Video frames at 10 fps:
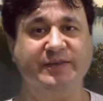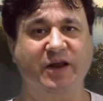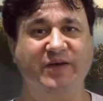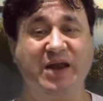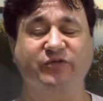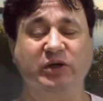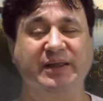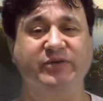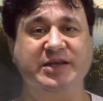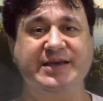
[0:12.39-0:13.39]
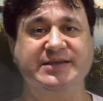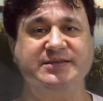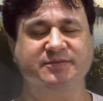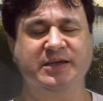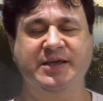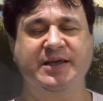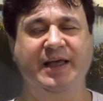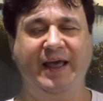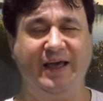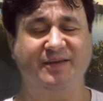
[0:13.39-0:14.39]
that I've had for 11 years,
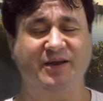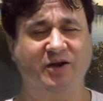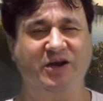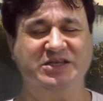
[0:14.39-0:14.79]
uh, that I got